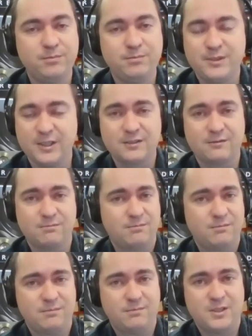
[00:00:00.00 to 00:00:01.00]
Just
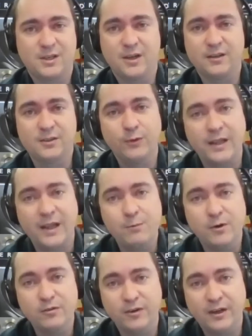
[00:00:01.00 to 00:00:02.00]
starting with the
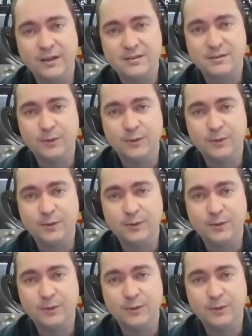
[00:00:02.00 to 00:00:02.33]
amplifiers,